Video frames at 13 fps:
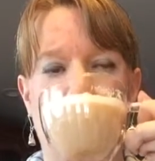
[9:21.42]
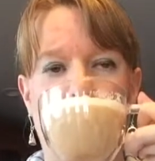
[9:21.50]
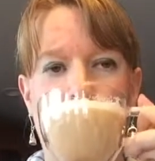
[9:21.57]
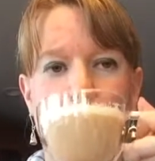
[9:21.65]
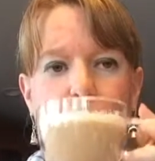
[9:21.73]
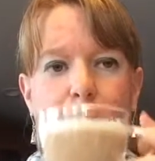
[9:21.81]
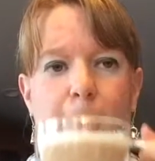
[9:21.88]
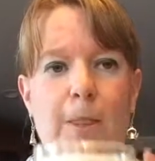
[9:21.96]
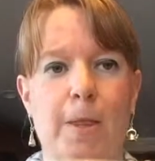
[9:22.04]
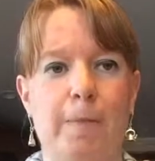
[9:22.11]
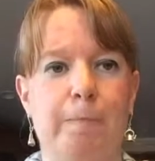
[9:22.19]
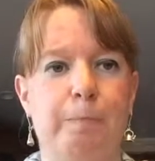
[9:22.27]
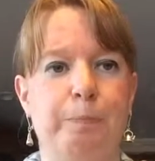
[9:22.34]
Mm.
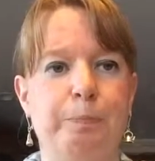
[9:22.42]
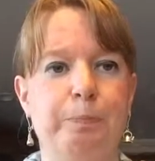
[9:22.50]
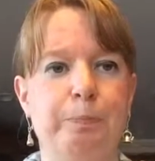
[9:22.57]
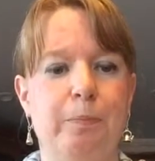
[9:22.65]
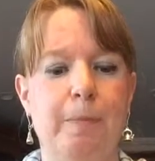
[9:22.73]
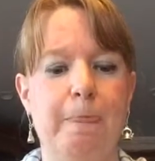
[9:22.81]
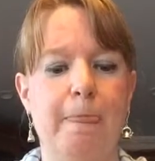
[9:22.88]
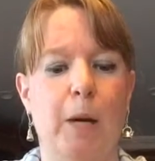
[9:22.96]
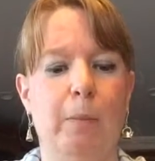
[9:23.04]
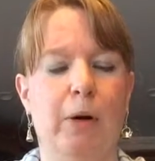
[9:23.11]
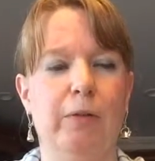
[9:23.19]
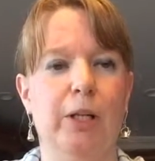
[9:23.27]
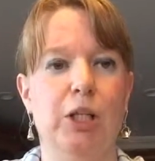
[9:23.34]

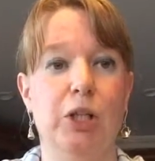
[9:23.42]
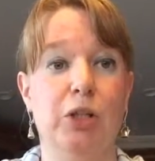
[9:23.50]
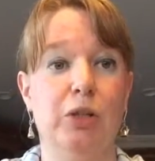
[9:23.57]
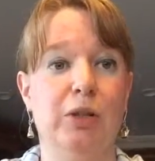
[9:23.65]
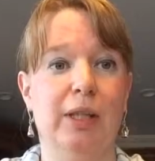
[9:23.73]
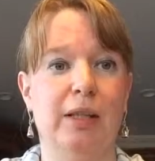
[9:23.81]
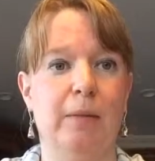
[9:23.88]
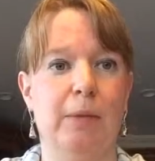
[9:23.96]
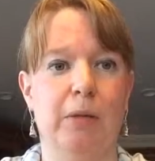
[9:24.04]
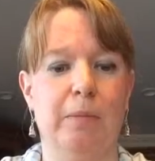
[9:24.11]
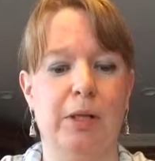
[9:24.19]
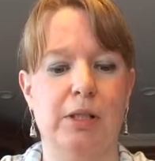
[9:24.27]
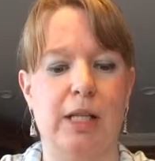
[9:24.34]
Perfect. You can do like the
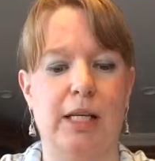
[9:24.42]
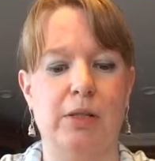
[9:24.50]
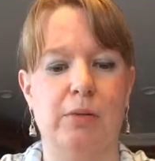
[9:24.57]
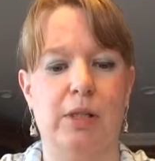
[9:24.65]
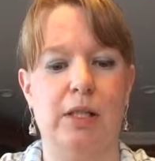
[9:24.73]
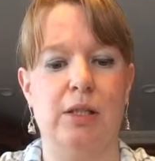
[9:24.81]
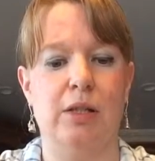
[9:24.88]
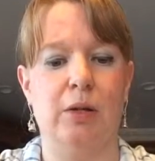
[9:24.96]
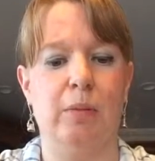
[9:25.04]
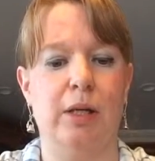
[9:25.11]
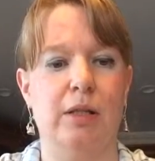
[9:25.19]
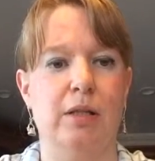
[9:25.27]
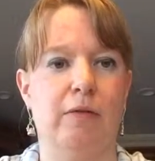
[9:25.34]
milk mustache with this too
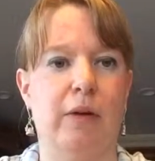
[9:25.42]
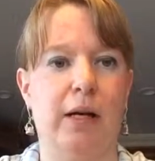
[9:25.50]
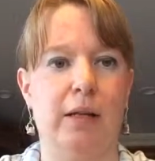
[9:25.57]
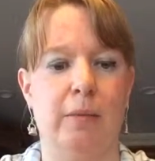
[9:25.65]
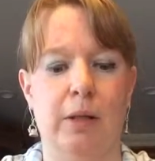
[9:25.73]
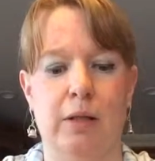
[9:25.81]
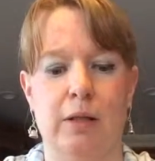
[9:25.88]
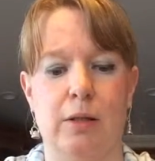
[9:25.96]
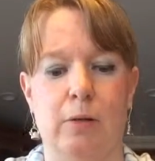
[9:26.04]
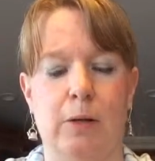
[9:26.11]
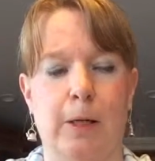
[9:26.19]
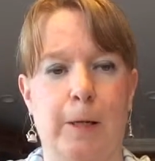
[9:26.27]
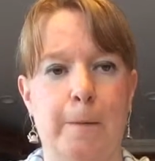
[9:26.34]
because the frothed milk is so
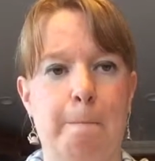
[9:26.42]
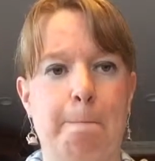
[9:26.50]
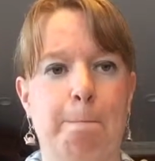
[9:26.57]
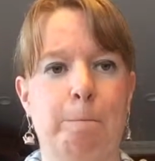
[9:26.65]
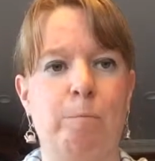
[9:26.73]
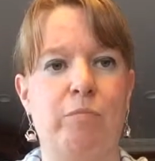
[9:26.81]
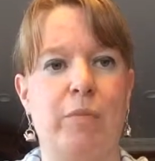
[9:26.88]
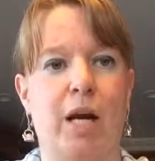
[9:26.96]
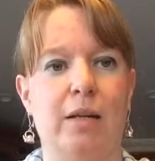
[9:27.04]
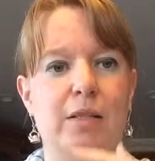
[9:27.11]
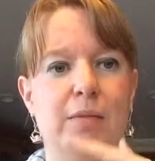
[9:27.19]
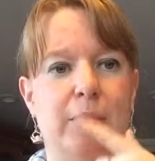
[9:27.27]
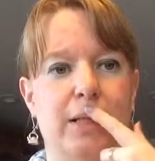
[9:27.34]
thick. I
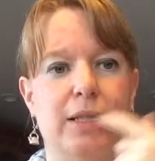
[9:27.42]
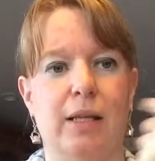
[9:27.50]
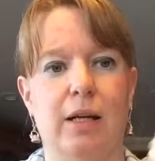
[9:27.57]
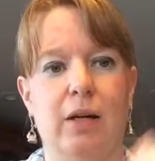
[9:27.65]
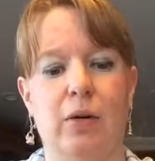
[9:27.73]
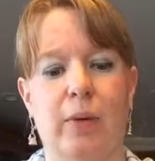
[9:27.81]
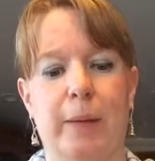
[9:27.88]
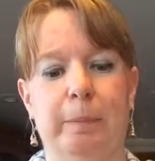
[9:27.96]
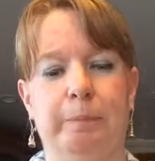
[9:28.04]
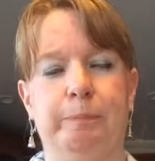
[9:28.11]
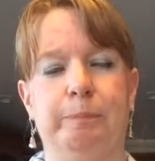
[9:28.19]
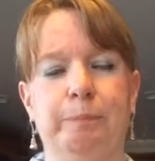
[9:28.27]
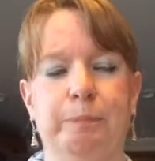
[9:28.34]
just managed to get it away.
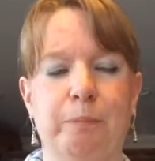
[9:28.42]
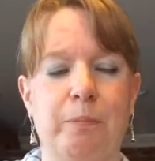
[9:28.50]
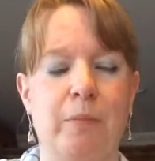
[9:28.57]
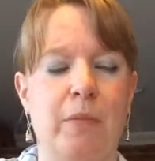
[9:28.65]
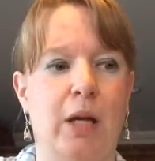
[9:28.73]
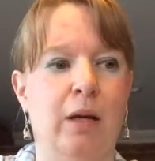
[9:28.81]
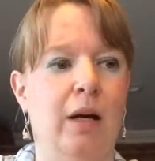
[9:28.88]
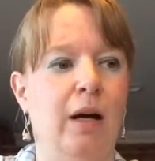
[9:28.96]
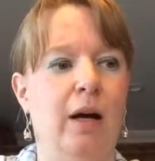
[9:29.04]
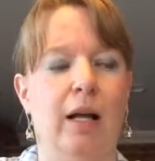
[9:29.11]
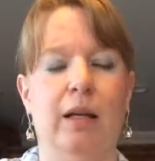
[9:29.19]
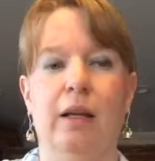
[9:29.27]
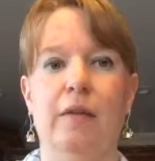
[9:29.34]
Mm.
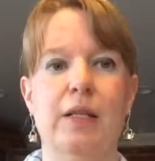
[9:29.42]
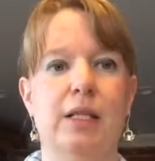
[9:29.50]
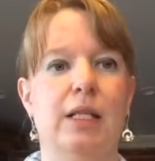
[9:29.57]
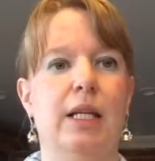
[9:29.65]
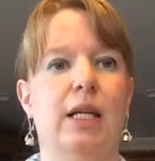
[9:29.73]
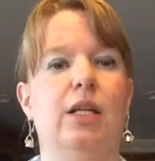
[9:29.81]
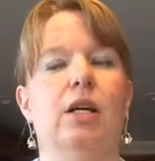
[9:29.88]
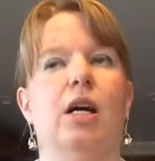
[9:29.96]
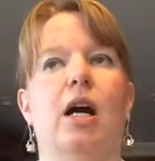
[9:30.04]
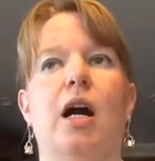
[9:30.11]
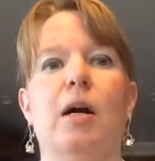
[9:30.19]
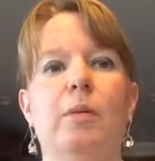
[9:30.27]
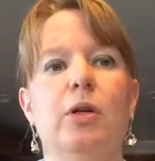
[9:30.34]
I love this tea. The
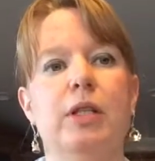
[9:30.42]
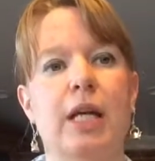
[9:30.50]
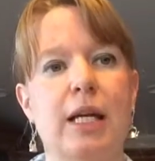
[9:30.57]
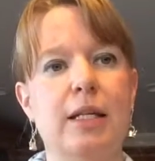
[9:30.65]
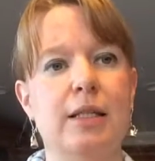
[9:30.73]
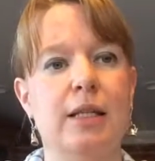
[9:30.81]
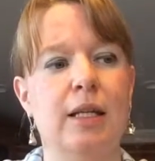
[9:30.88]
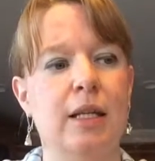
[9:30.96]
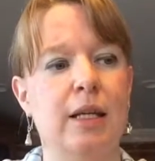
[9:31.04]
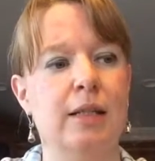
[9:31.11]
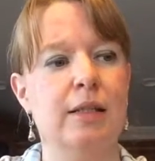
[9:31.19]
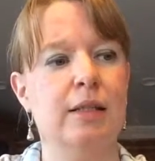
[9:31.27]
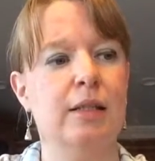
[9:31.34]
caramel taste in
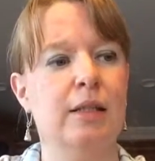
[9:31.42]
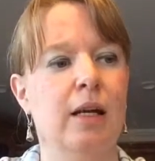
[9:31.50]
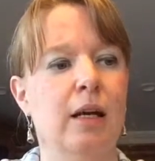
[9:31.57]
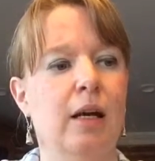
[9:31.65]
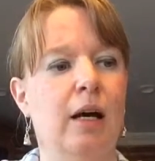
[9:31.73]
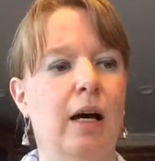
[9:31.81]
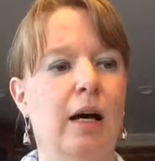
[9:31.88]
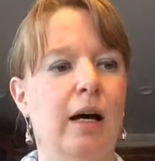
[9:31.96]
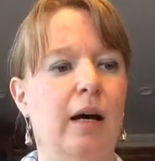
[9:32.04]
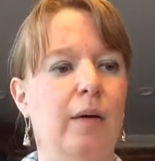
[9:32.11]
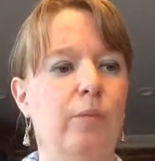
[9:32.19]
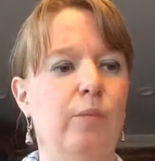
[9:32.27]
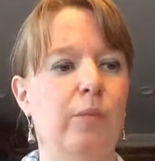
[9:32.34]
this
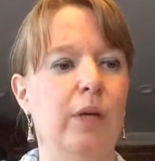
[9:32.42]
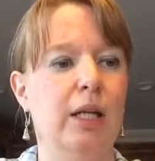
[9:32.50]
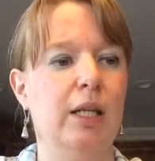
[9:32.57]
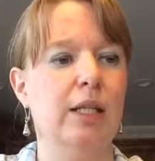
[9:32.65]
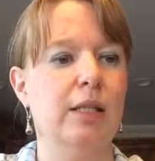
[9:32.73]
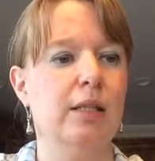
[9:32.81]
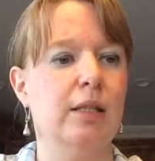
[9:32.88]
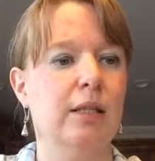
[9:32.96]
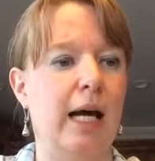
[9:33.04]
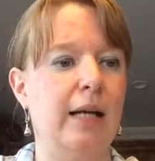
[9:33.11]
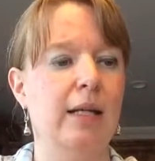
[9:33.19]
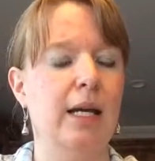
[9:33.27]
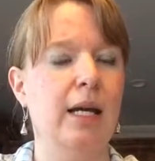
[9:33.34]
um, in this
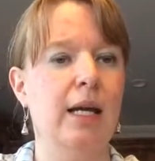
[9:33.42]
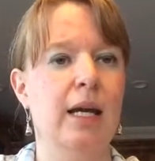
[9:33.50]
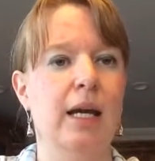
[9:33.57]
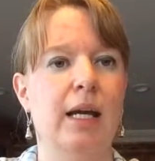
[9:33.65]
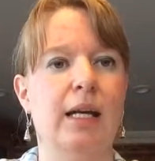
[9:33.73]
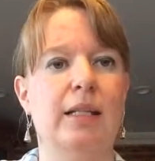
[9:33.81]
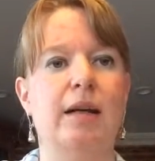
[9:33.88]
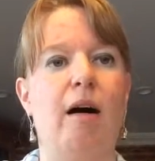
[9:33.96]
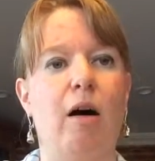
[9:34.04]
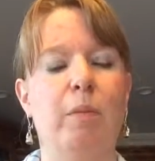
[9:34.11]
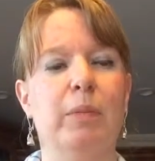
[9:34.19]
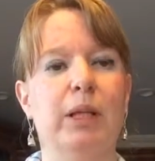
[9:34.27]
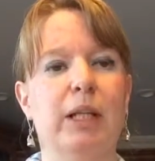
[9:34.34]
latte is
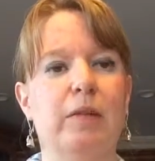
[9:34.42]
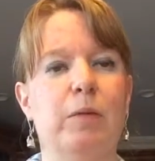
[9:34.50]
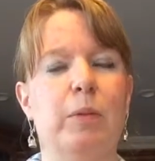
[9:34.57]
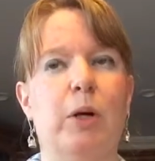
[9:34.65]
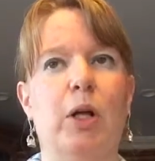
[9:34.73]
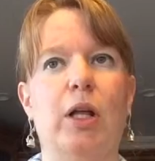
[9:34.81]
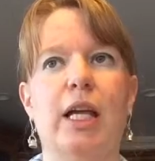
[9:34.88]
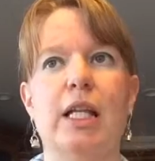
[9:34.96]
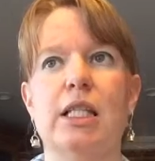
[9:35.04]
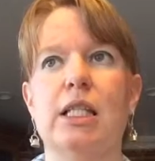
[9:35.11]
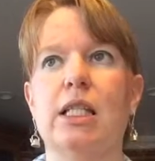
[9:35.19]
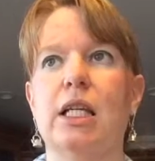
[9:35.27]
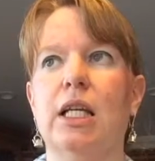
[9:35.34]
unbelievable.
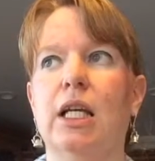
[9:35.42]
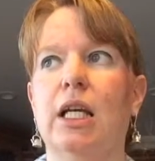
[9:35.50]
It's